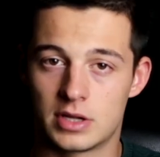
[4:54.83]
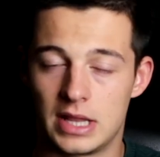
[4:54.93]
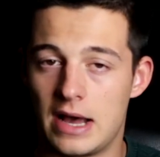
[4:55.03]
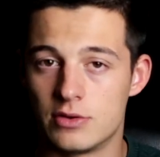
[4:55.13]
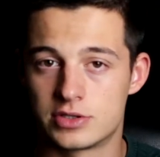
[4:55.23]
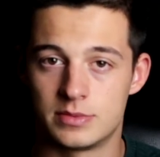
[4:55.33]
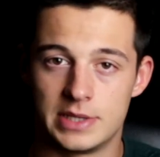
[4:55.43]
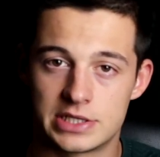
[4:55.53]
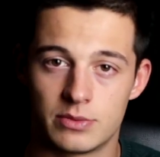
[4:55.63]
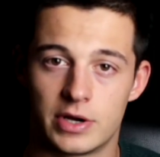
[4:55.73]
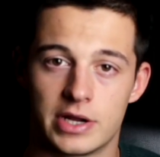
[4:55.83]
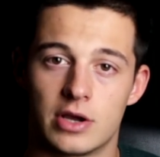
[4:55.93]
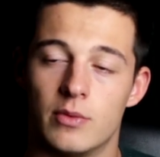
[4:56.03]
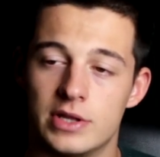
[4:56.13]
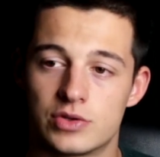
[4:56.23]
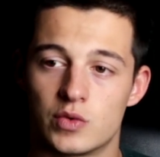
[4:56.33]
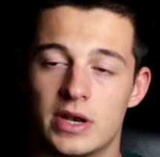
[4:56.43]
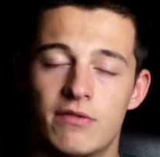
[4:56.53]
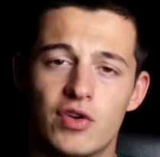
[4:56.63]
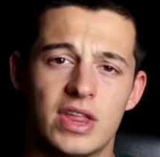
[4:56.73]
clouds basically where they go into.
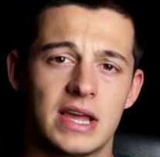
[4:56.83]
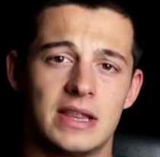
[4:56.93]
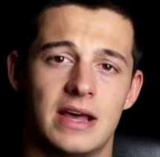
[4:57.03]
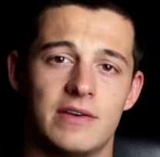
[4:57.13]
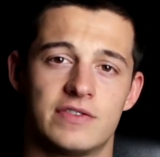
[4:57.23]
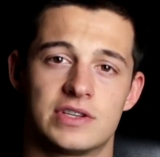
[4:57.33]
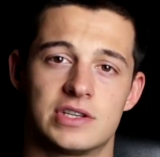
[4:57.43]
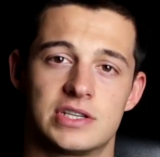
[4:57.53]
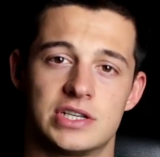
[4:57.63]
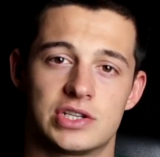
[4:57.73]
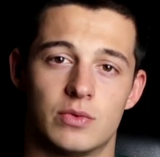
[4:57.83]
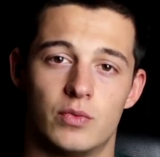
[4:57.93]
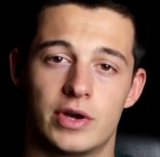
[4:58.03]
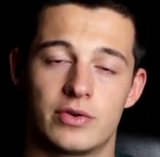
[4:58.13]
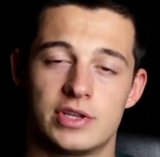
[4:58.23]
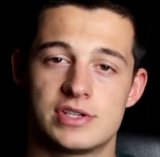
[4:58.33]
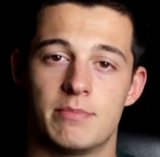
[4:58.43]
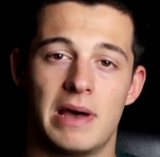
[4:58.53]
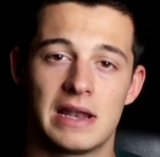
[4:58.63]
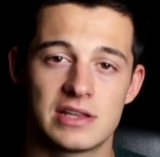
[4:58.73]
And everything in life is a system, whether it's a
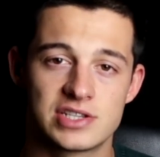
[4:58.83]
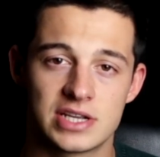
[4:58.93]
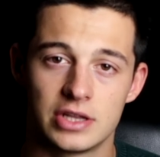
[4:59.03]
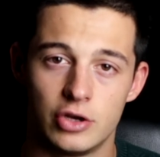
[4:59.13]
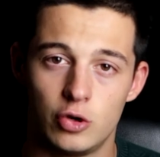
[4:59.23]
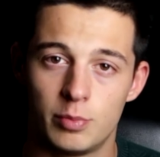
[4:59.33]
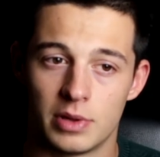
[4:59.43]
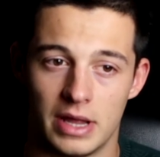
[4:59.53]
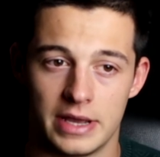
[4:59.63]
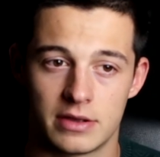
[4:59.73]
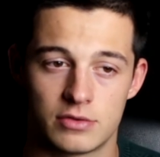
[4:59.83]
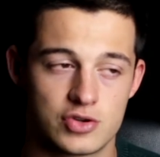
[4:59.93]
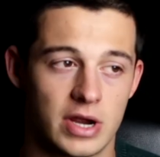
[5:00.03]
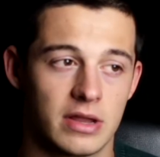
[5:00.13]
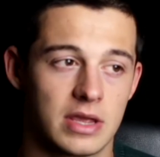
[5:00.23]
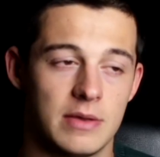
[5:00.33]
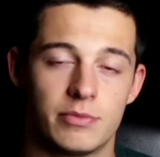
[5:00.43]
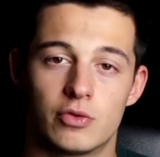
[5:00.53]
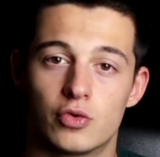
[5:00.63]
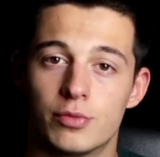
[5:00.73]
balancing loop, like trying to
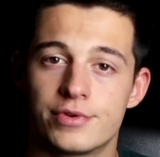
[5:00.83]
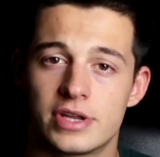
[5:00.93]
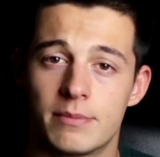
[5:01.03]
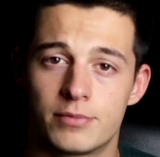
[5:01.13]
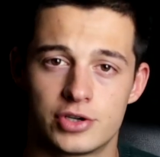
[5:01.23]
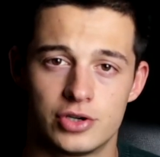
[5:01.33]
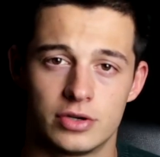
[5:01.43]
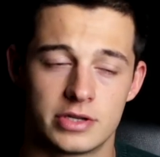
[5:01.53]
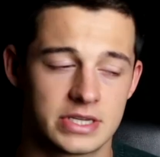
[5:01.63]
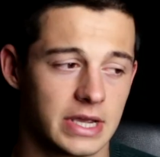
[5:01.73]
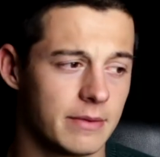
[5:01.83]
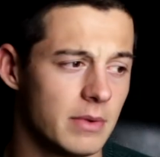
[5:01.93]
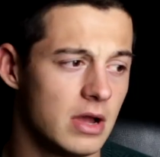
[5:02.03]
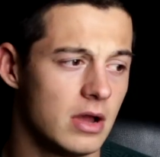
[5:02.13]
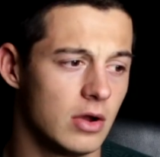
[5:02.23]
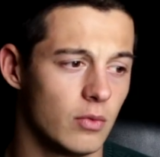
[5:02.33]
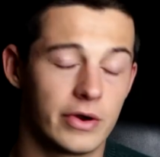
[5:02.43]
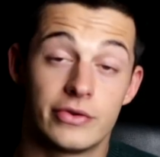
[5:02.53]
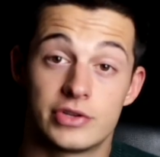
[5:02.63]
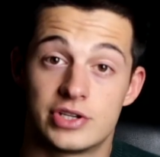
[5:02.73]
keep the room temperature the same,
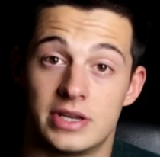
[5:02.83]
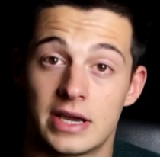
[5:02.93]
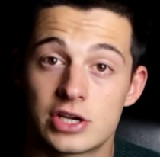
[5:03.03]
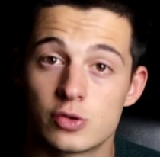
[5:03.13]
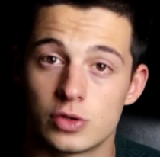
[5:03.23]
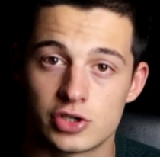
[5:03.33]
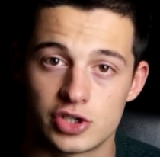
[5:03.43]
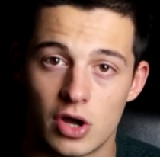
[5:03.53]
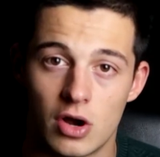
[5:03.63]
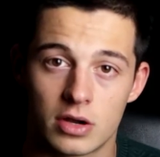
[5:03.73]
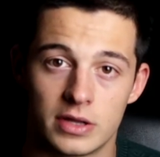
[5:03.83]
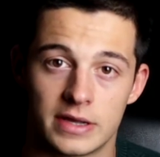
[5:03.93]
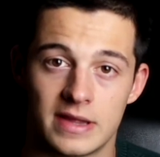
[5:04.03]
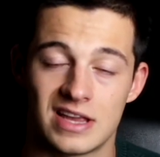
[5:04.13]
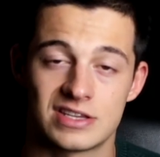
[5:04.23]
whether it's an actual stock like the